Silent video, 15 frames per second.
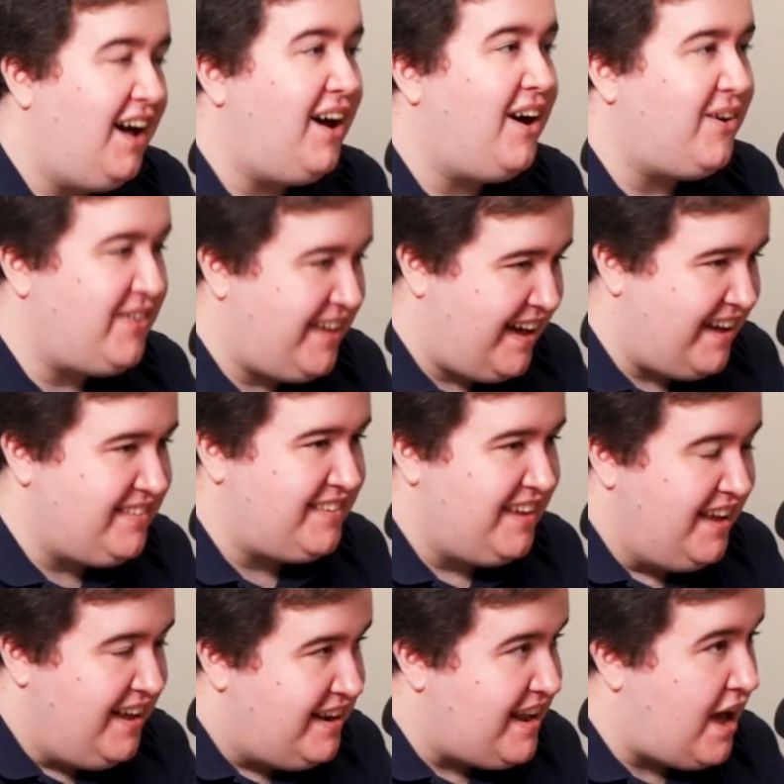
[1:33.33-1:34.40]
Oh, yes.
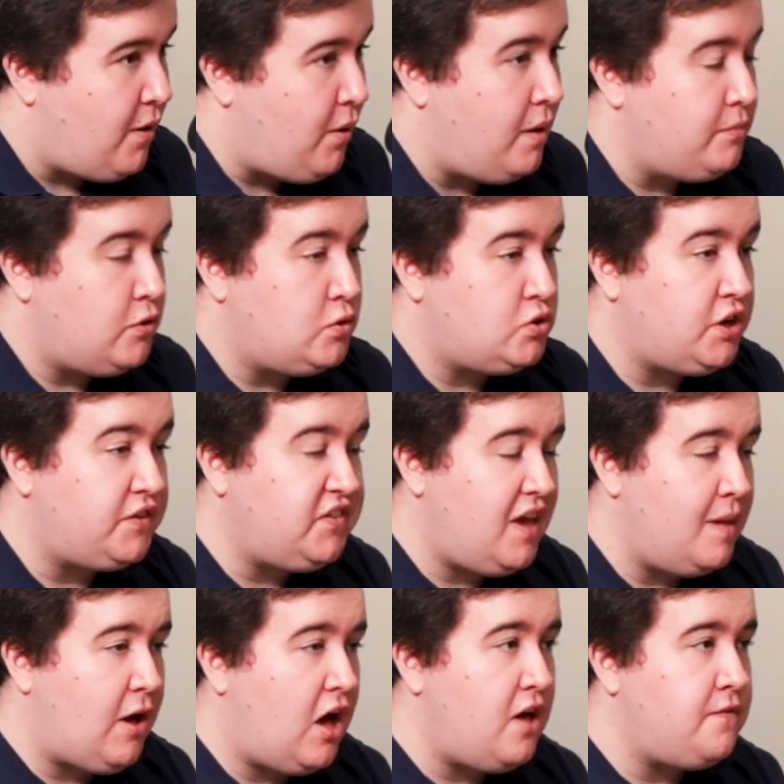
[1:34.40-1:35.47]
Now, you just came
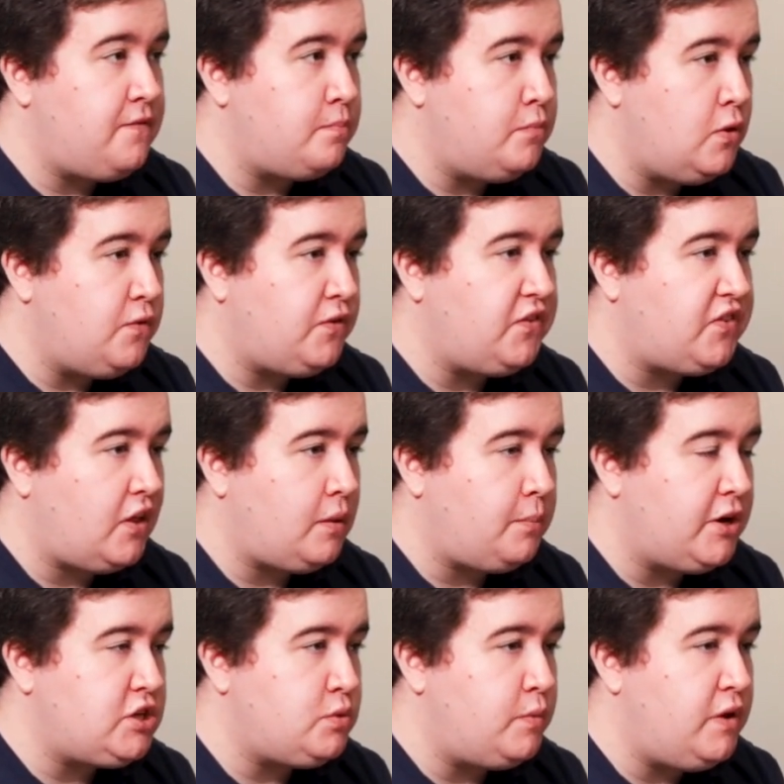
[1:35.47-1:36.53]
off Music
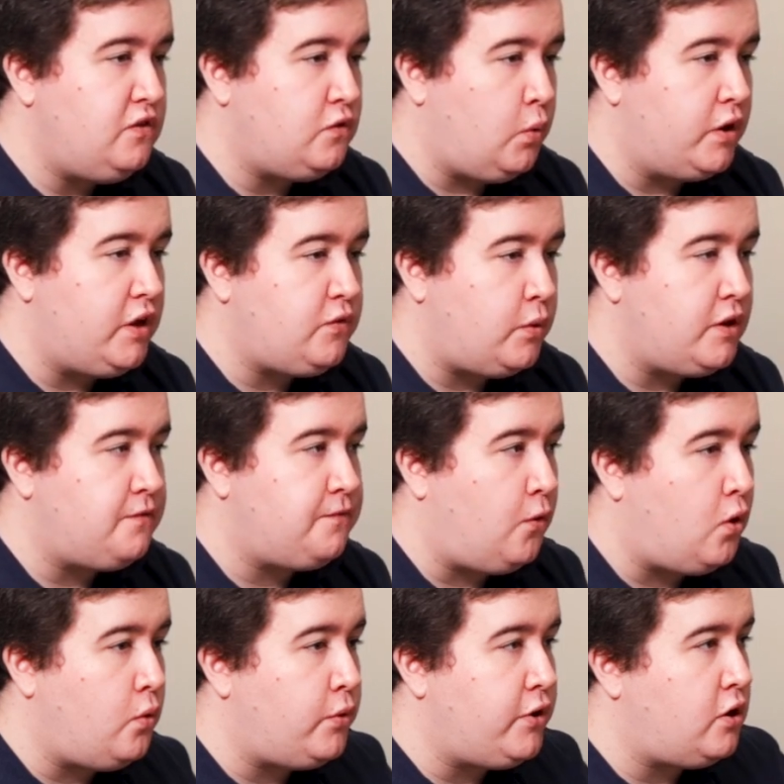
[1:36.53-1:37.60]
Celebration Week 2024.
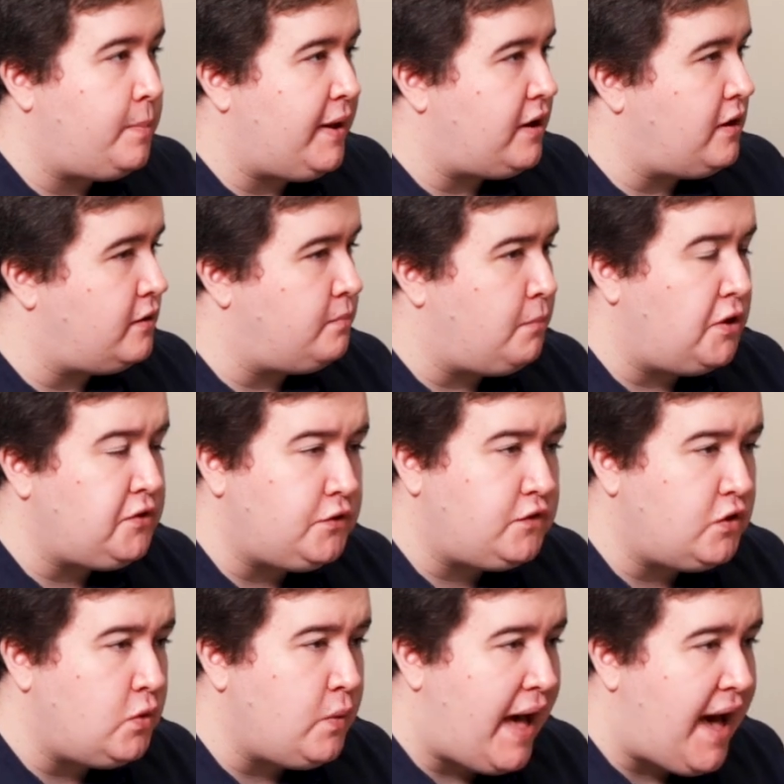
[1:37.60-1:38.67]
We are about a month or two
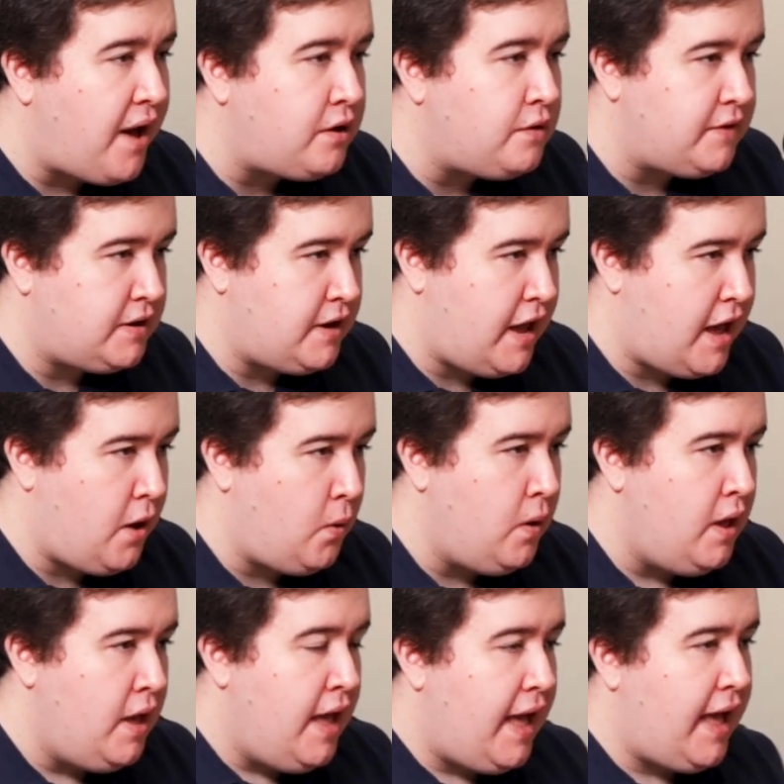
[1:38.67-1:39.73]
out of it now.
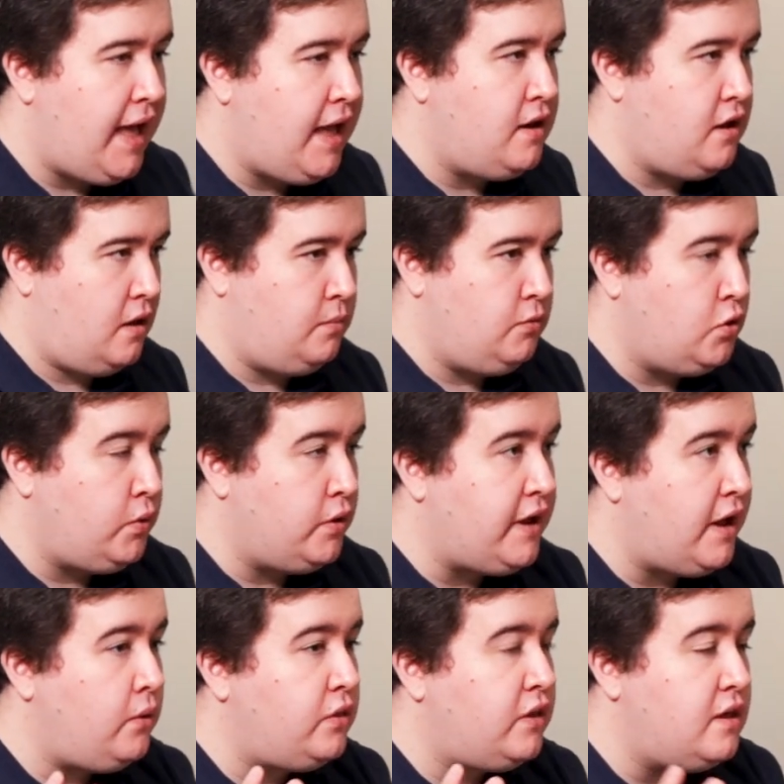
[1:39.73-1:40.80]
And you are now
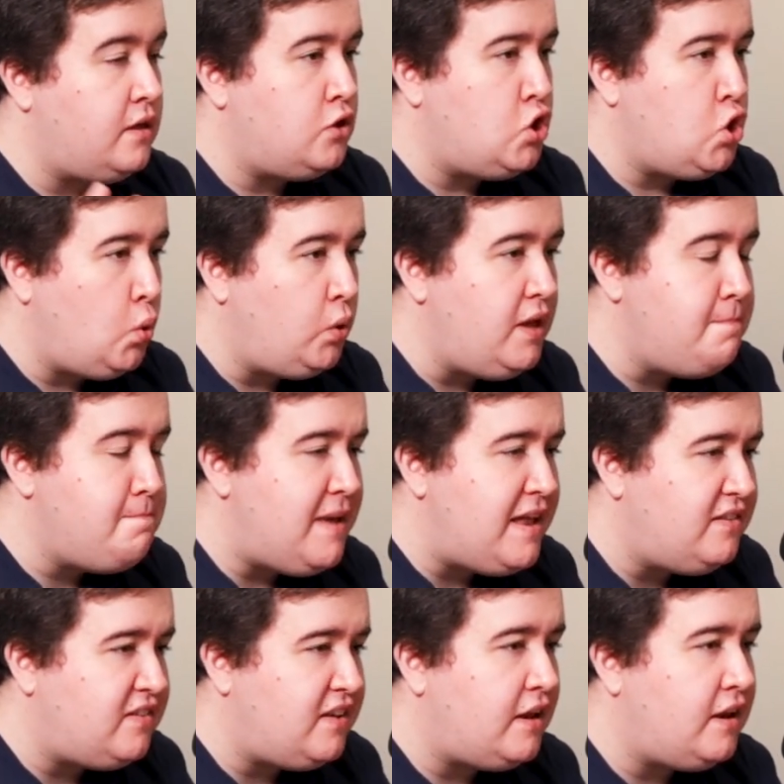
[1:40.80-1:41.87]
the newly
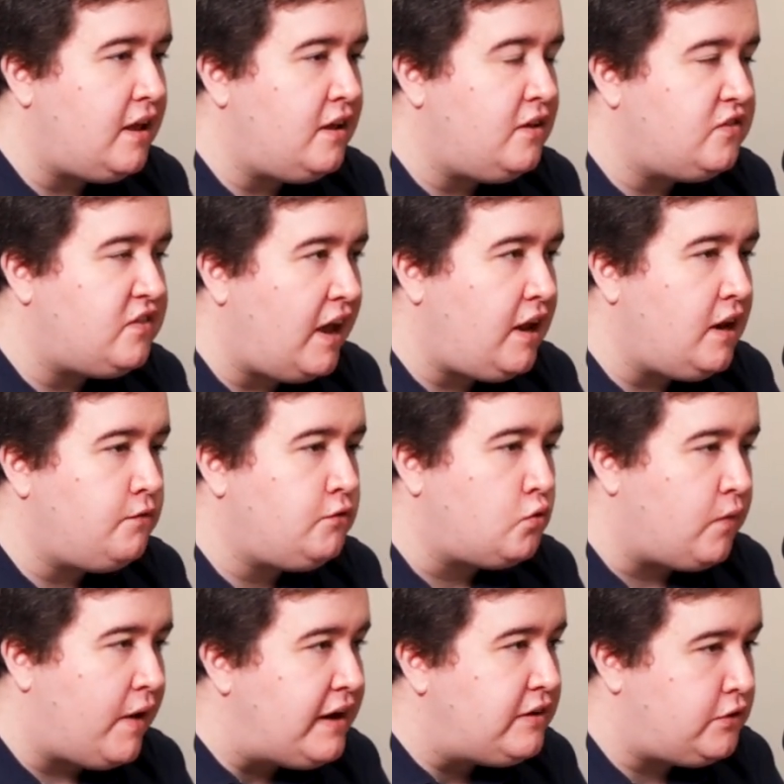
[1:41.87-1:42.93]
minted Executive
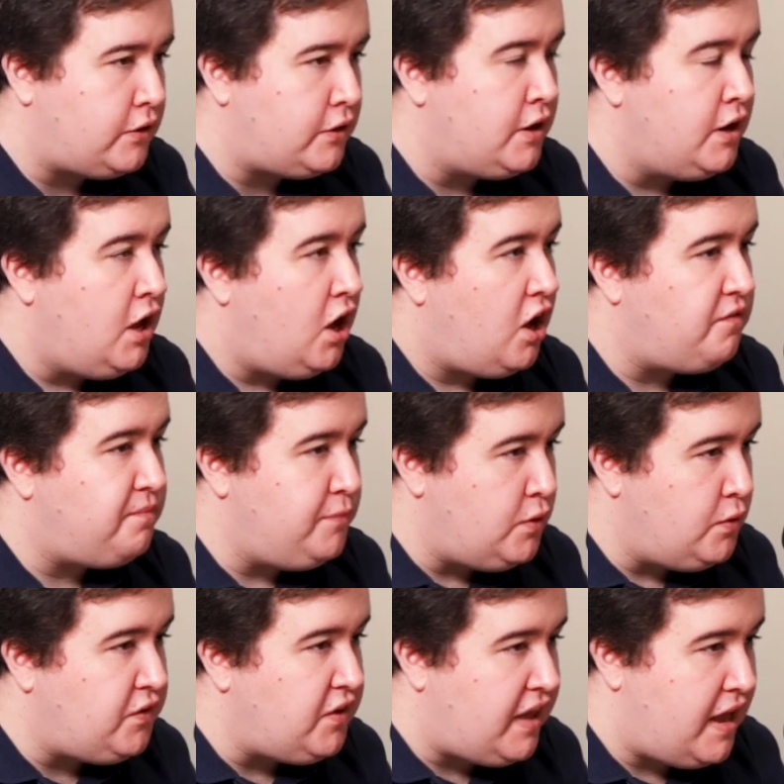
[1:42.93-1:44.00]
Director of
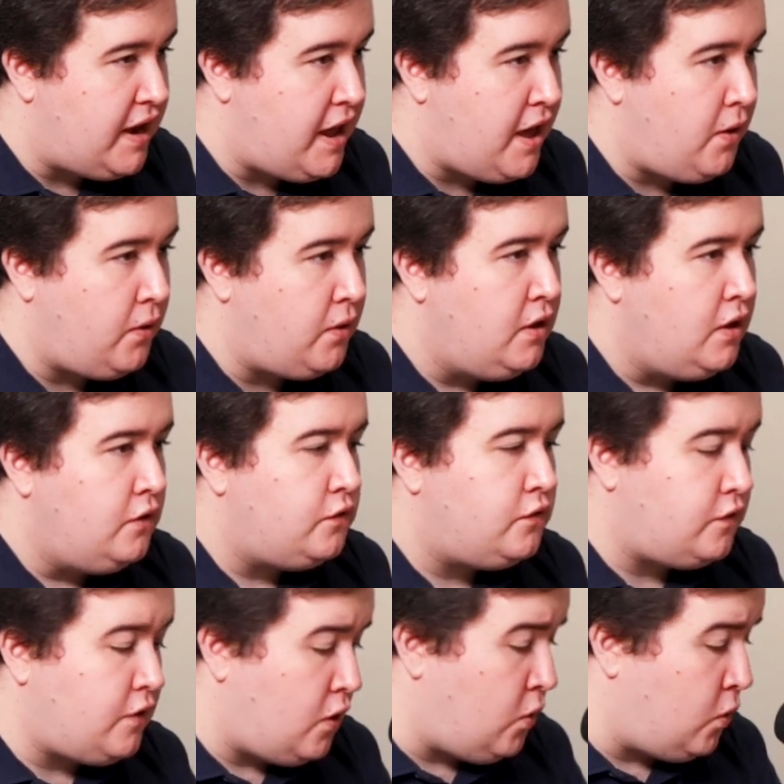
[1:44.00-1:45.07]
MusicNL.
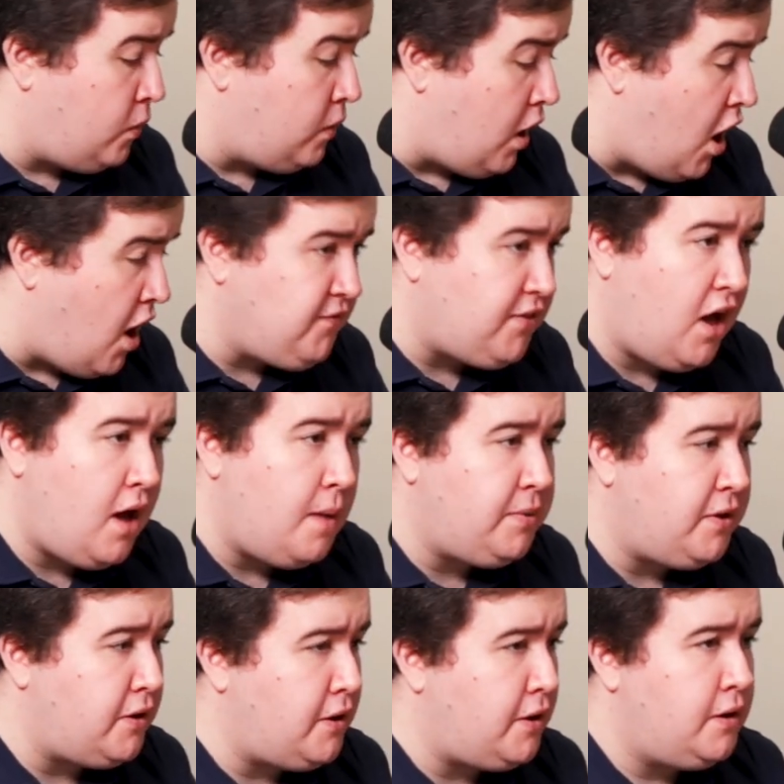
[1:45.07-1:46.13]
So, off the hop
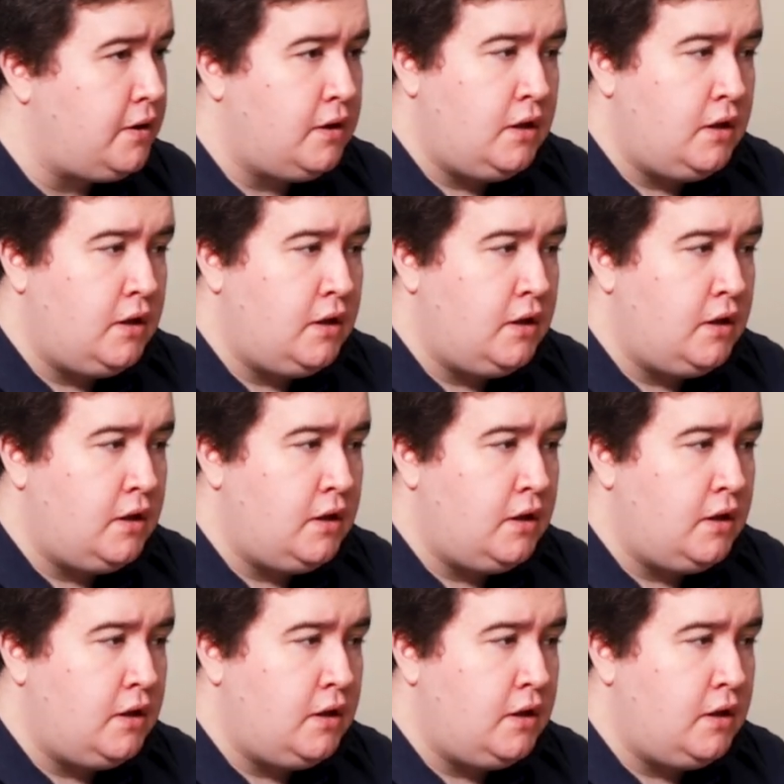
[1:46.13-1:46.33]
here,